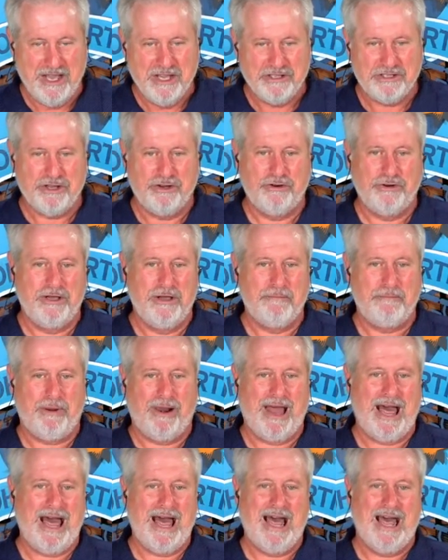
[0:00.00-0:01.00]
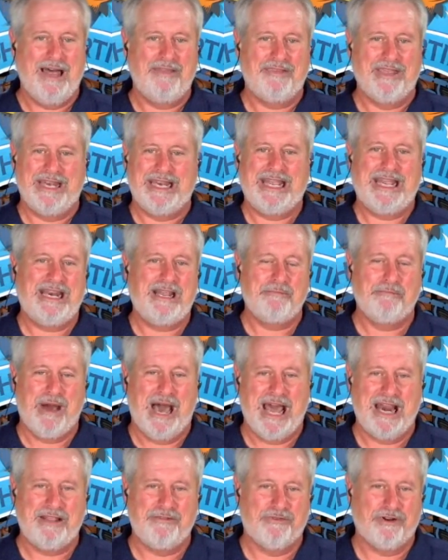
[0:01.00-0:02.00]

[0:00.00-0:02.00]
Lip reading: So to imply that anybody,